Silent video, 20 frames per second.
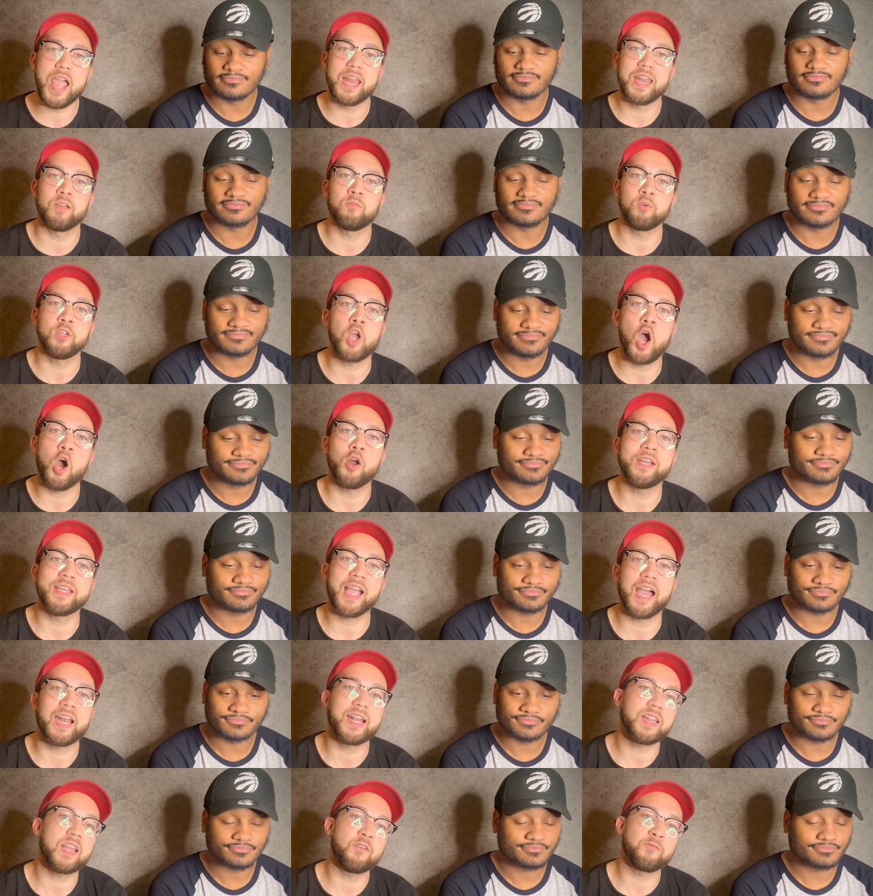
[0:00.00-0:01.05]
Speaker 1: and we already got
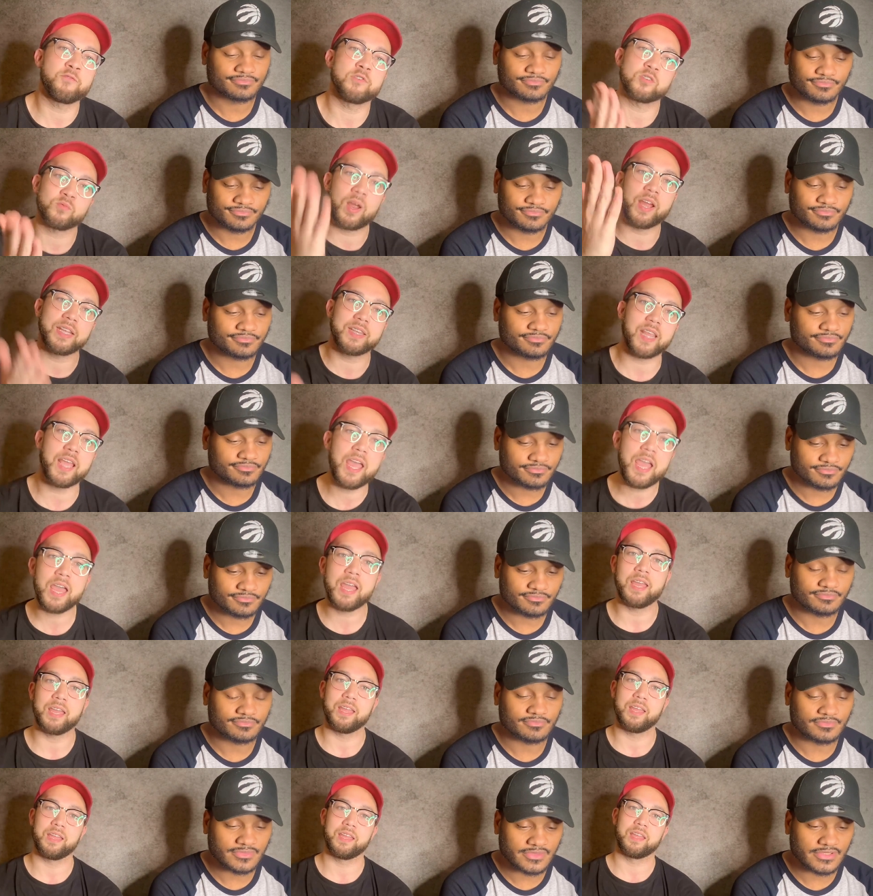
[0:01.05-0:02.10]
a difference right there.
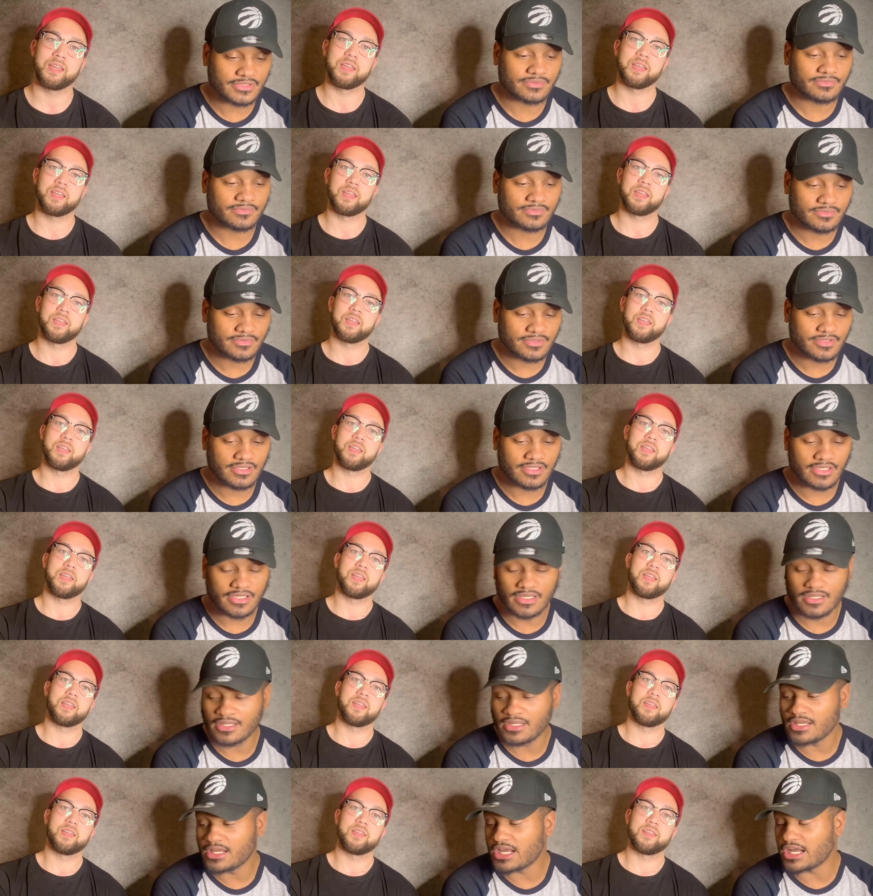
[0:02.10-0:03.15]
Speaker 2: Yeah.
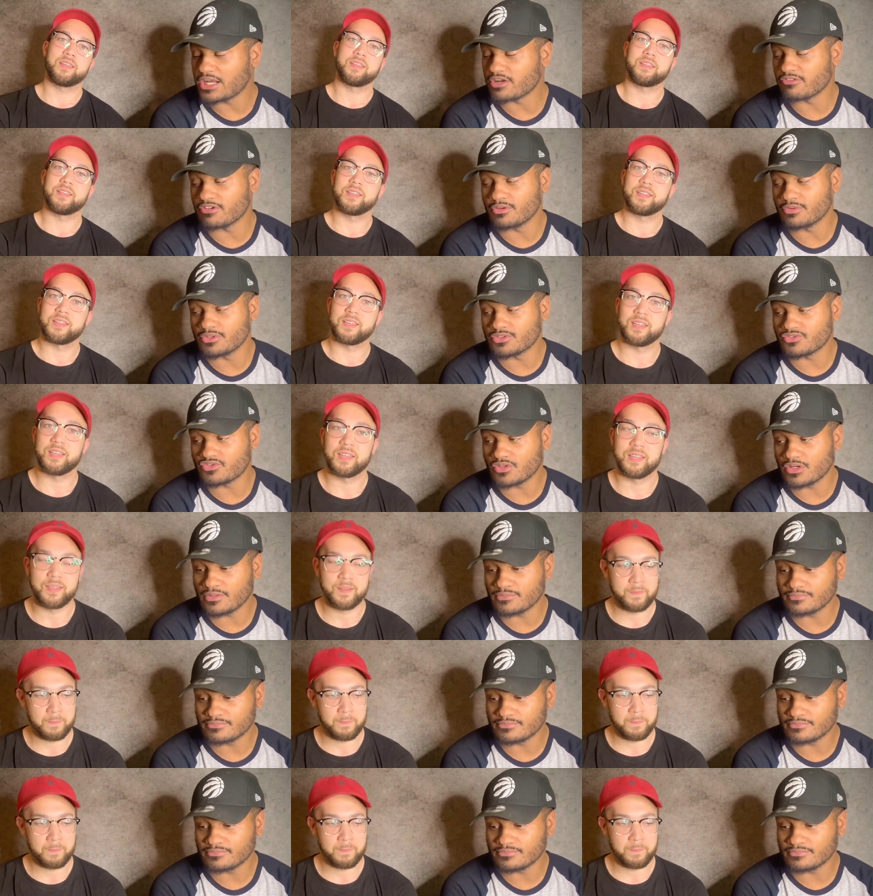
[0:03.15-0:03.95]
I agree with Trump,